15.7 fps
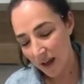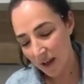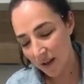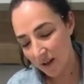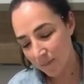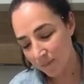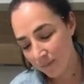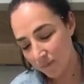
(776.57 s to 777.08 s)

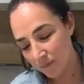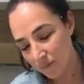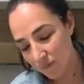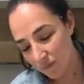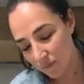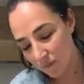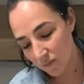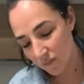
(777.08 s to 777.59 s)

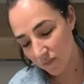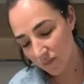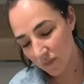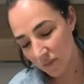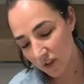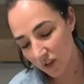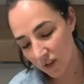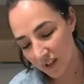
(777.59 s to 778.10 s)

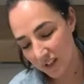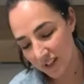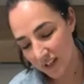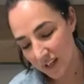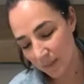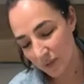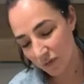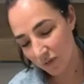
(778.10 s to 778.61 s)
So this
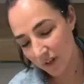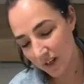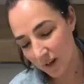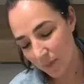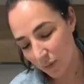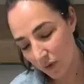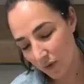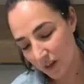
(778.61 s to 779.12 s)
step's
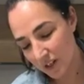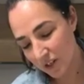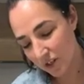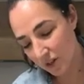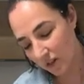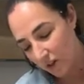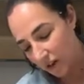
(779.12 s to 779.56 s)
really important